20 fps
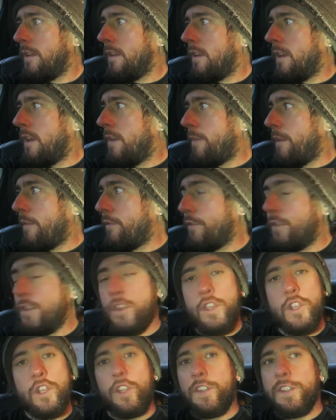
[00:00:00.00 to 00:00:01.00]
um, everything
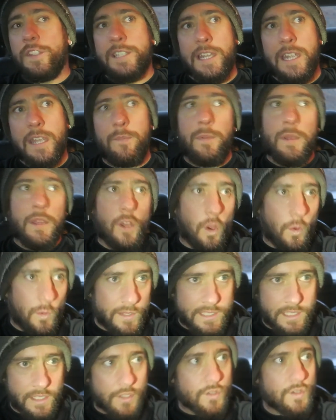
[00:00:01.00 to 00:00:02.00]
that you're going to sleep in,
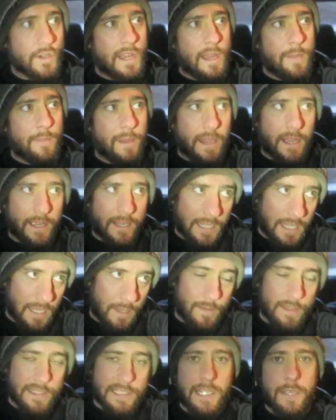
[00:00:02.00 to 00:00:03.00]
always in a dry bag,
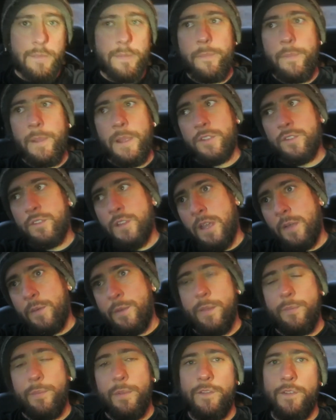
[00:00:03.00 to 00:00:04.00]
keep your sleeping bag dry
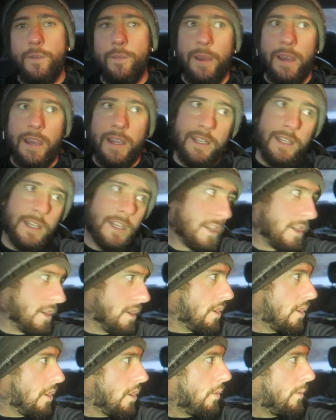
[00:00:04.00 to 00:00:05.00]
with your bivy bag,
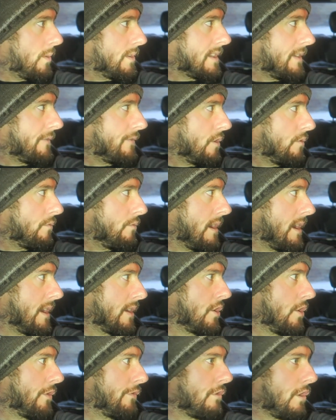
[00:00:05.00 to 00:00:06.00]
always have your rain
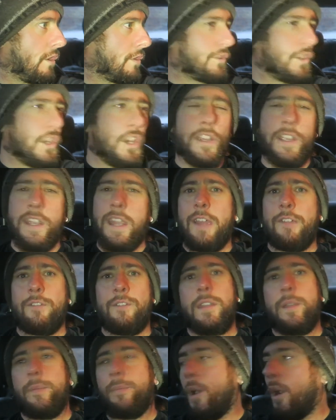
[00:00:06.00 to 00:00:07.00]
cover on, don't
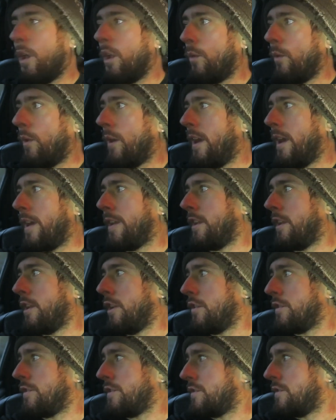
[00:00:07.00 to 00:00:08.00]
carry a bottle of wine and
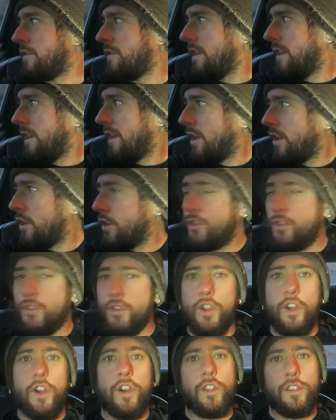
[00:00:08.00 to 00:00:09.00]
loads and a
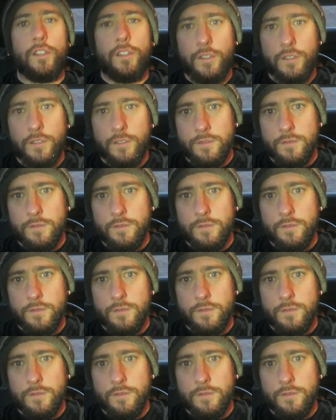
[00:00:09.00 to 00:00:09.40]
drone.